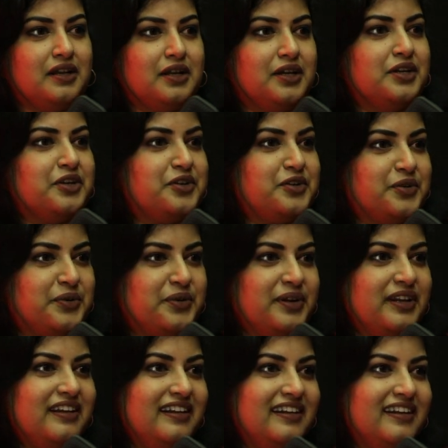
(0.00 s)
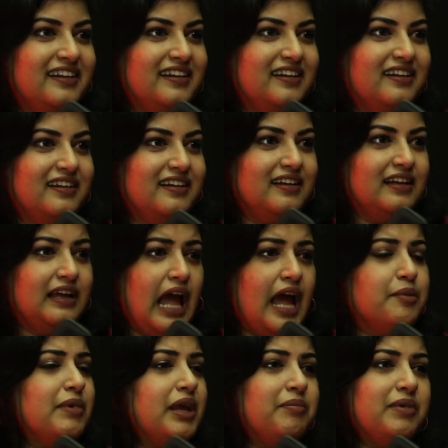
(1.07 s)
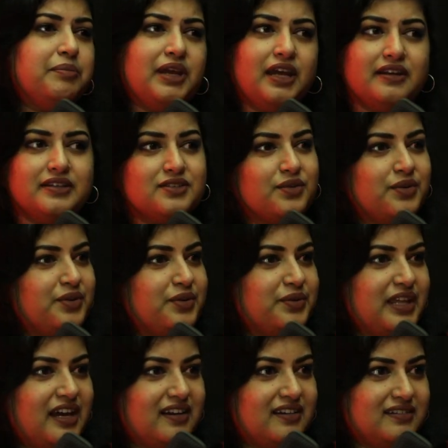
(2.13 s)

control and maybe parents don't do that